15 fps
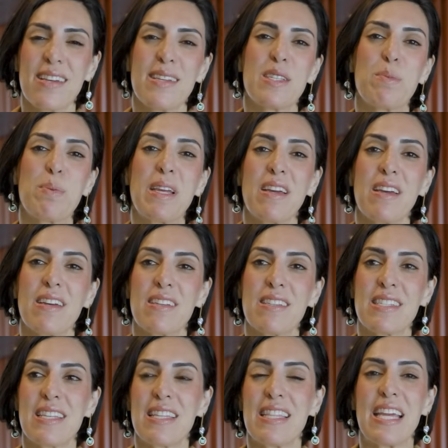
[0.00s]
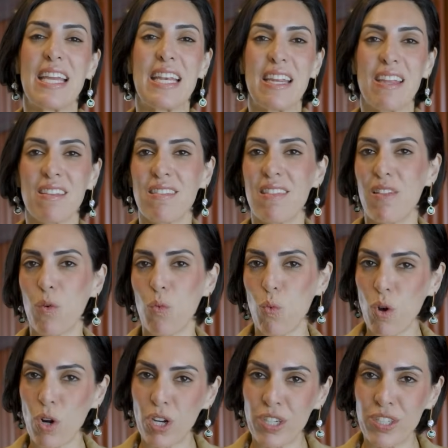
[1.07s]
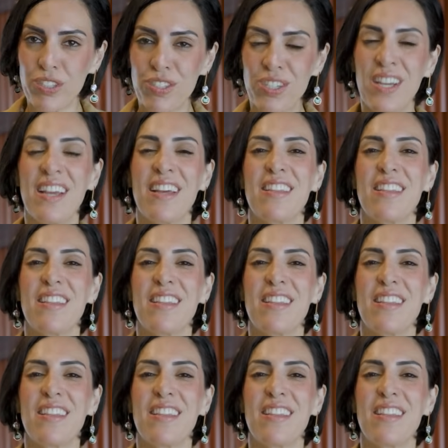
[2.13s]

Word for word: is because they need the wood,